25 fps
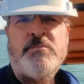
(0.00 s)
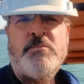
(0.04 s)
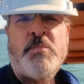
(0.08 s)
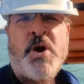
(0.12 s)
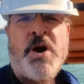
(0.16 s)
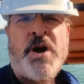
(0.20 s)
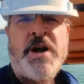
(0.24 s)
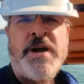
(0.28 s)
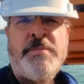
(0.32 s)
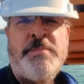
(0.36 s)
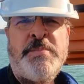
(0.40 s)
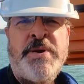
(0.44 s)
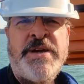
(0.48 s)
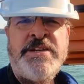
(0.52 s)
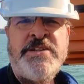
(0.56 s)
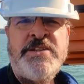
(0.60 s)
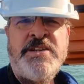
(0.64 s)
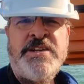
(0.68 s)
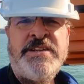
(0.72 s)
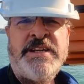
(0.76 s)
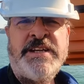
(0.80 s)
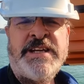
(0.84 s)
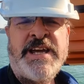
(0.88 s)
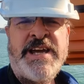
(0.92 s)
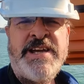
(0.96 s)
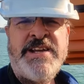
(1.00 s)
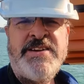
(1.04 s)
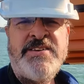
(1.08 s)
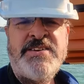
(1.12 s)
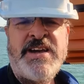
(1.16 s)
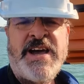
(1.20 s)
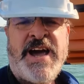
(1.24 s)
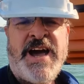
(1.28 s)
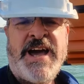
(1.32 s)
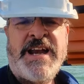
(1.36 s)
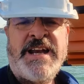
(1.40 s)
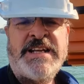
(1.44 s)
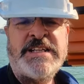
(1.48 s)
My opinion again,
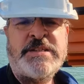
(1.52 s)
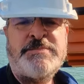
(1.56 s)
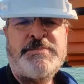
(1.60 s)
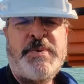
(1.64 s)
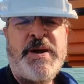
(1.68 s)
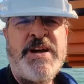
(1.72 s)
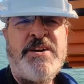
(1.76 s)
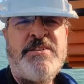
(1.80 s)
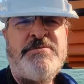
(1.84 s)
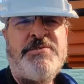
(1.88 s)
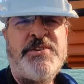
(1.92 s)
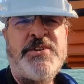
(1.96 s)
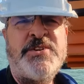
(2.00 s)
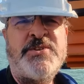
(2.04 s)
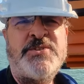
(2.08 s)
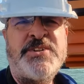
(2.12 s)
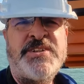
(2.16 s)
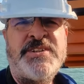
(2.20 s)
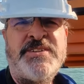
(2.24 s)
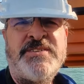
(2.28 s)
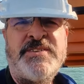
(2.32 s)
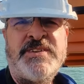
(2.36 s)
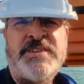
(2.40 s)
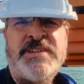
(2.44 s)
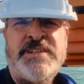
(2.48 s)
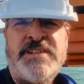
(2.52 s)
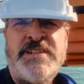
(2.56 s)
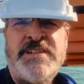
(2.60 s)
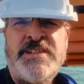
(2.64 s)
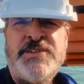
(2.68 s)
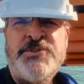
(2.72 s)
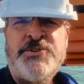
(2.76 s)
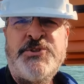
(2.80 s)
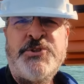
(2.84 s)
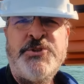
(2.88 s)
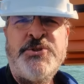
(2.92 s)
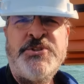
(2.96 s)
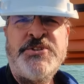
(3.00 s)
Alex Belfield.
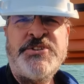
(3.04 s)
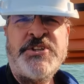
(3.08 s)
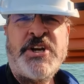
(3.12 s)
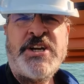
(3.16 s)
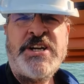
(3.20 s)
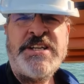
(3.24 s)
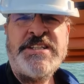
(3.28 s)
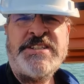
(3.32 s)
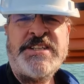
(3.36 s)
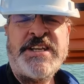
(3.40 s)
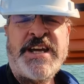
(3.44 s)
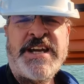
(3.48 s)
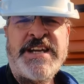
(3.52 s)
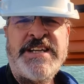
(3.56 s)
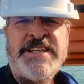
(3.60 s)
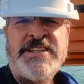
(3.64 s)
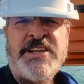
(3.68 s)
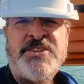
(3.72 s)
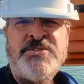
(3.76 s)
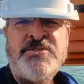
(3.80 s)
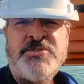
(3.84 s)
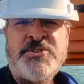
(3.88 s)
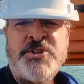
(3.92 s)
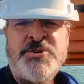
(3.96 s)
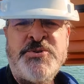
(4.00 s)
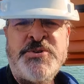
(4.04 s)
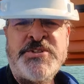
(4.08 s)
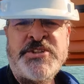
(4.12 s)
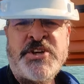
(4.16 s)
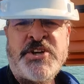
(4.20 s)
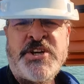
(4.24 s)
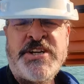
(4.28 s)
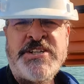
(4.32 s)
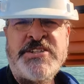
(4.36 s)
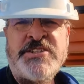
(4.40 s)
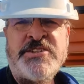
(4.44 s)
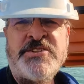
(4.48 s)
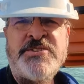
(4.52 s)
Do as I say, don't do as
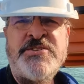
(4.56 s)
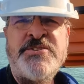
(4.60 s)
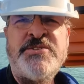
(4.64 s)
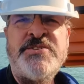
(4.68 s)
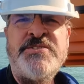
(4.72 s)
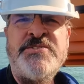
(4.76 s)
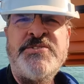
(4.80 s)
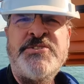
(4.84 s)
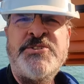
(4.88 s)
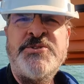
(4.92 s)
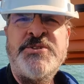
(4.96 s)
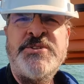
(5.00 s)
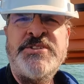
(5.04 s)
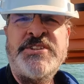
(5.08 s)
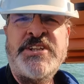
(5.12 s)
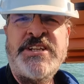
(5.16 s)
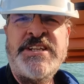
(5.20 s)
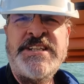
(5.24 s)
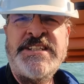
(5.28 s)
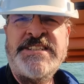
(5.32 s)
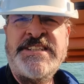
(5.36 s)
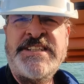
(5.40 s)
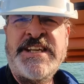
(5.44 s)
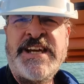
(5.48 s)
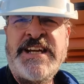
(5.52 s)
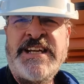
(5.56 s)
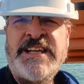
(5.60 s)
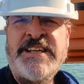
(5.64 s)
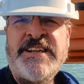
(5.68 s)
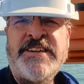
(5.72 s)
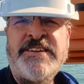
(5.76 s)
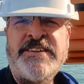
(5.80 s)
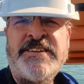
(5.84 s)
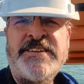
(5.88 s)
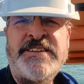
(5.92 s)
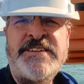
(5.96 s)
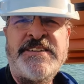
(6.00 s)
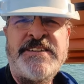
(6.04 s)
I do, do as I tell
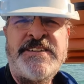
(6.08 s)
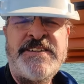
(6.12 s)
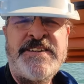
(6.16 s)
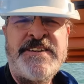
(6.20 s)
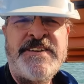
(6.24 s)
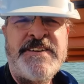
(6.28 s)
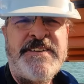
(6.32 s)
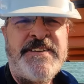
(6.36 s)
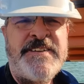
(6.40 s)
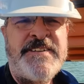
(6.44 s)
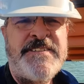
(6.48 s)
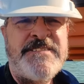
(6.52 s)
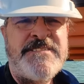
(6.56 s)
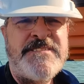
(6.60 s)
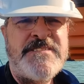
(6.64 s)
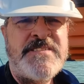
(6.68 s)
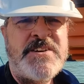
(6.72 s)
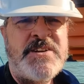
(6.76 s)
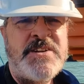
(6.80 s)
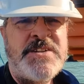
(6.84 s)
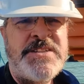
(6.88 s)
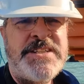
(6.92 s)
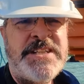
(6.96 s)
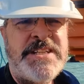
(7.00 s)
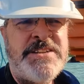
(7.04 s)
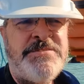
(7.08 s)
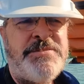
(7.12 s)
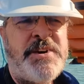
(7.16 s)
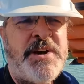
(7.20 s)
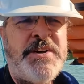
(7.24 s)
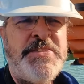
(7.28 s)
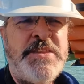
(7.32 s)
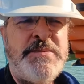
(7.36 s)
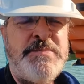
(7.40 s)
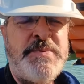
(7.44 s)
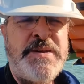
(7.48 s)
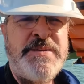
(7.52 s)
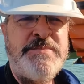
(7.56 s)
you.
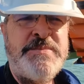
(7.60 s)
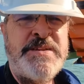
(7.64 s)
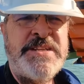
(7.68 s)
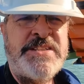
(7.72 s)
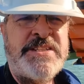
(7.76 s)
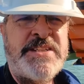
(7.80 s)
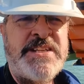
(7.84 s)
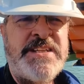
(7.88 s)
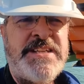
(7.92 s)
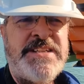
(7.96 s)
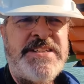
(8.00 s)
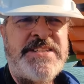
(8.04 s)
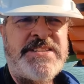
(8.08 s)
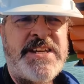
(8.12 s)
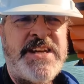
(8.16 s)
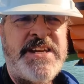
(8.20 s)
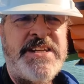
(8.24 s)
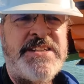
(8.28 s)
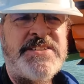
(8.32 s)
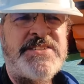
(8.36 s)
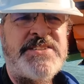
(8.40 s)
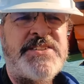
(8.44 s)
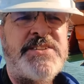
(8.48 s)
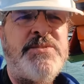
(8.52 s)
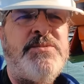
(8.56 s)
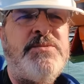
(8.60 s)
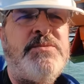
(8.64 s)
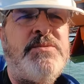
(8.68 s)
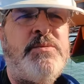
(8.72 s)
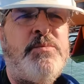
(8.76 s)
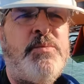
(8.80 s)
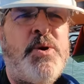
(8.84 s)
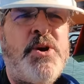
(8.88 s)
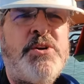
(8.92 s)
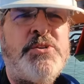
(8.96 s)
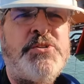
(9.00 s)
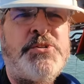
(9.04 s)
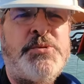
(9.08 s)
Defund the BBC, he says,
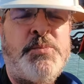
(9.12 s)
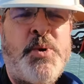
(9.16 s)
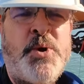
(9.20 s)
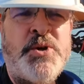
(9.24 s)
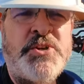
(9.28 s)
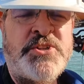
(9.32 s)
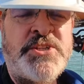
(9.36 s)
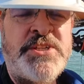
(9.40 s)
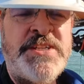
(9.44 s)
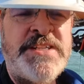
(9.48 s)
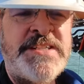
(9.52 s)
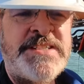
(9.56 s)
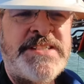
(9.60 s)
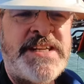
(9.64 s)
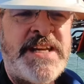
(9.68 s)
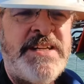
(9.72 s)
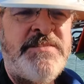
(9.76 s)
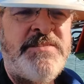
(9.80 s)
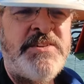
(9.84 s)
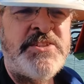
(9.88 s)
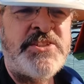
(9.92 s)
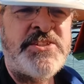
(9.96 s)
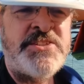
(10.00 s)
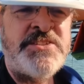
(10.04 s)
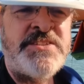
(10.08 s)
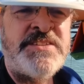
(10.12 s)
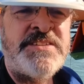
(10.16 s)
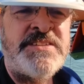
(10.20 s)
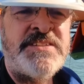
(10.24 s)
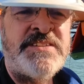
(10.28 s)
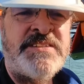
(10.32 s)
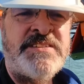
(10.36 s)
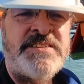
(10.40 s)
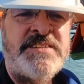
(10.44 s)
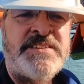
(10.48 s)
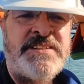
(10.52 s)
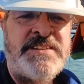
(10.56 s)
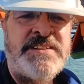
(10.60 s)
whilst watching television
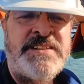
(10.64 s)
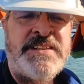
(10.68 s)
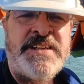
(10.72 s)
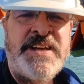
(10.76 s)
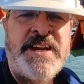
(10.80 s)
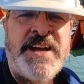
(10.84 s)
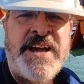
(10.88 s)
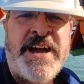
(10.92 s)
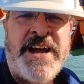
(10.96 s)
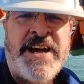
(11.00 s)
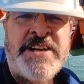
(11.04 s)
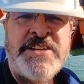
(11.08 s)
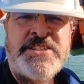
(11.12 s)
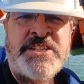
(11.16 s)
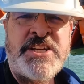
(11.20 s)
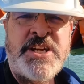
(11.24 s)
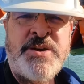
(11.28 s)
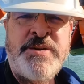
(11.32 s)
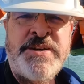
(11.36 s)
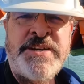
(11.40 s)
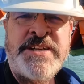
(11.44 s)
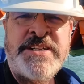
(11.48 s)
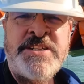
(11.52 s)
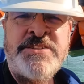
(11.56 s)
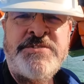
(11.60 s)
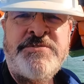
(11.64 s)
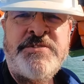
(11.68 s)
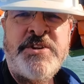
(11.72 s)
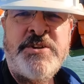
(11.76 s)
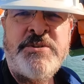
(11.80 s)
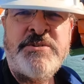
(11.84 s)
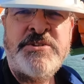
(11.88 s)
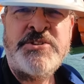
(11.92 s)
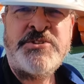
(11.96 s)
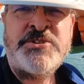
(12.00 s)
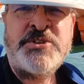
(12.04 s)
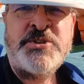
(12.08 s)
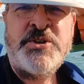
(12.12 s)
and showing his
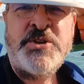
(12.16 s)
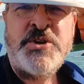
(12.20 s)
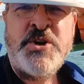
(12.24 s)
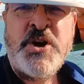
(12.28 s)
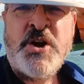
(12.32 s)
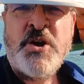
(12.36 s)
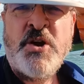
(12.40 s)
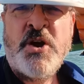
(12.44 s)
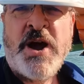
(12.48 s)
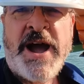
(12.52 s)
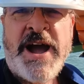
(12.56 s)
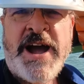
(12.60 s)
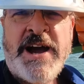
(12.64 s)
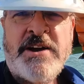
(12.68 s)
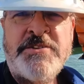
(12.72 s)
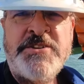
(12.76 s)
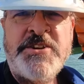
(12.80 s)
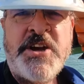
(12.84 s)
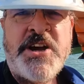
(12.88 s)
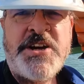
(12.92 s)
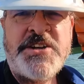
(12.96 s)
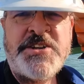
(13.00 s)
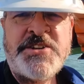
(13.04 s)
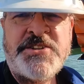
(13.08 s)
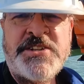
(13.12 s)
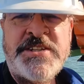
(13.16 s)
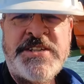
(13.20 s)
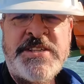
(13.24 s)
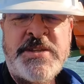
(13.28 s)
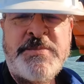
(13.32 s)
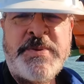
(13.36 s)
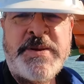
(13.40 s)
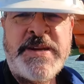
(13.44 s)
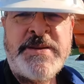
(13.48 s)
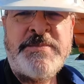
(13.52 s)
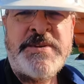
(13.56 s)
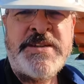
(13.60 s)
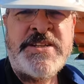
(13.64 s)
viewers how nasty the
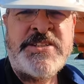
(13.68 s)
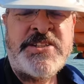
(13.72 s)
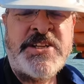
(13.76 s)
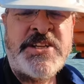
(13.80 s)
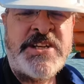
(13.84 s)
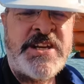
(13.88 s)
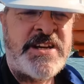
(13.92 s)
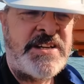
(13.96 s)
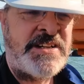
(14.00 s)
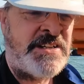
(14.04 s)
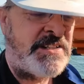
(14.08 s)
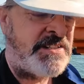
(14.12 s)
BBC